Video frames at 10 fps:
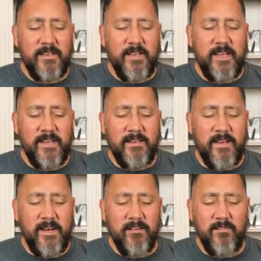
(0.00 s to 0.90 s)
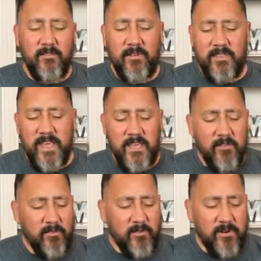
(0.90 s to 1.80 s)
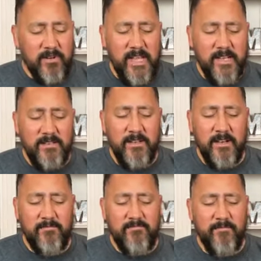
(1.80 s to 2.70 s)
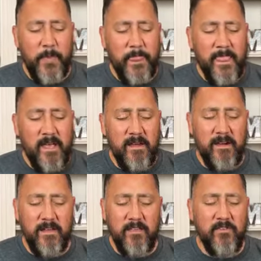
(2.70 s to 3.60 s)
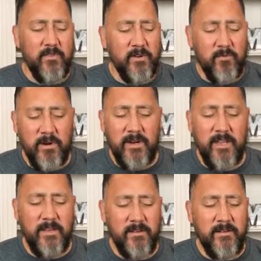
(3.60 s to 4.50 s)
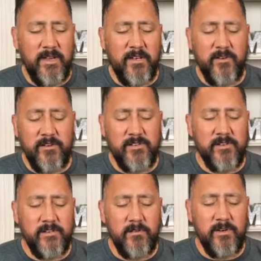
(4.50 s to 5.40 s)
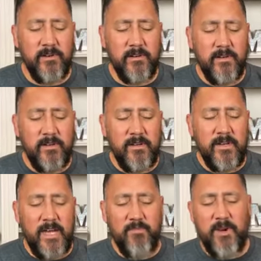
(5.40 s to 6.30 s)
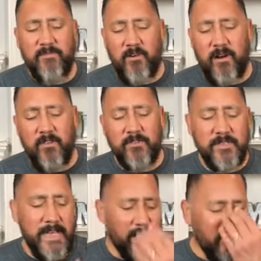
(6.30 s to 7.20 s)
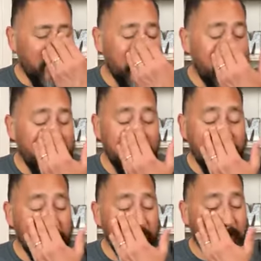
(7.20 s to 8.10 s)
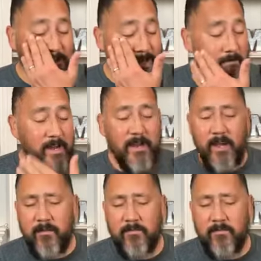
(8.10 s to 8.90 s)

and uh, Lord, thank you, Lord, that um, uh, you're doing a work in, in your church, Lord. I pray for all those now, Lord, that may be struggling right now.